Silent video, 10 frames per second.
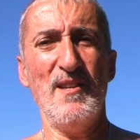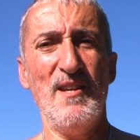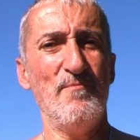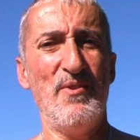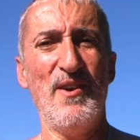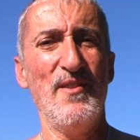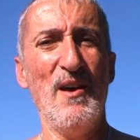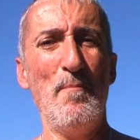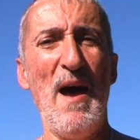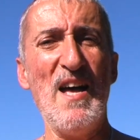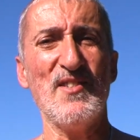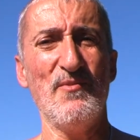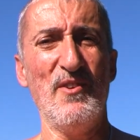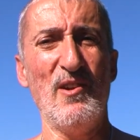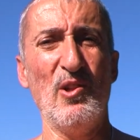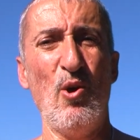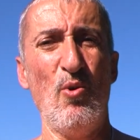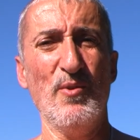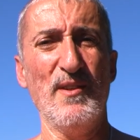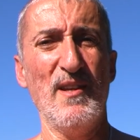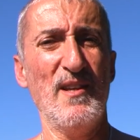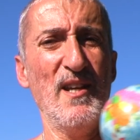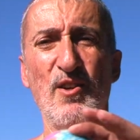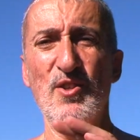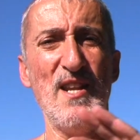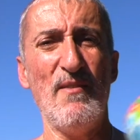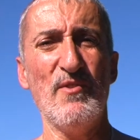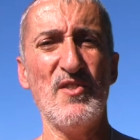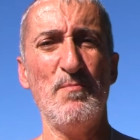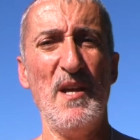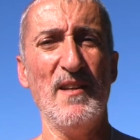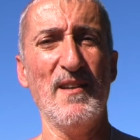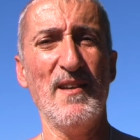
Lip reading: it, the mass of it alone, it could never spin.